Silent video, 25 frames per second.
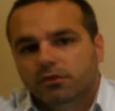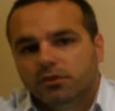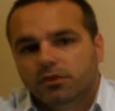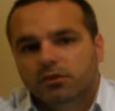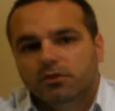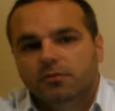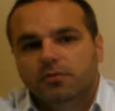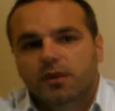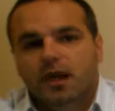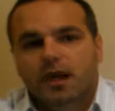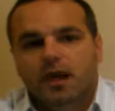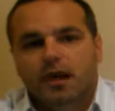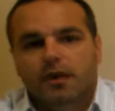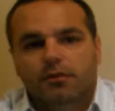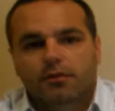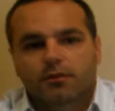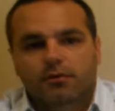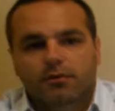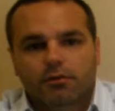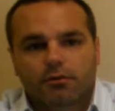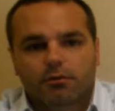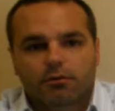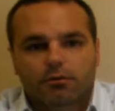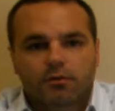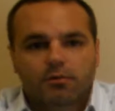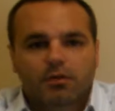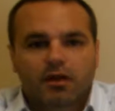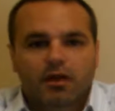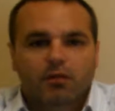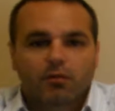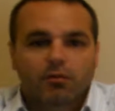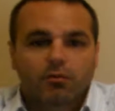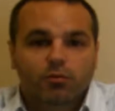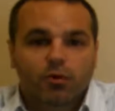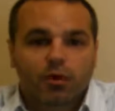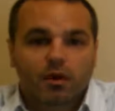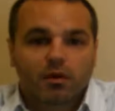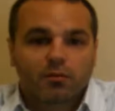two bath, or a three
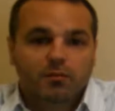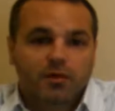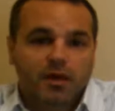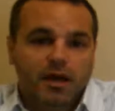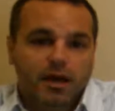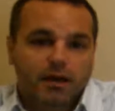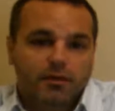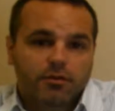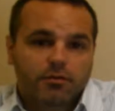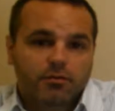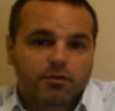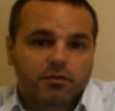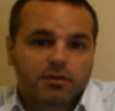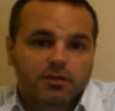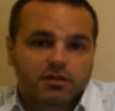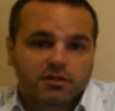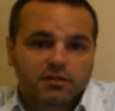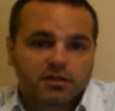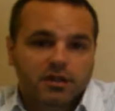bedroom, one bath with a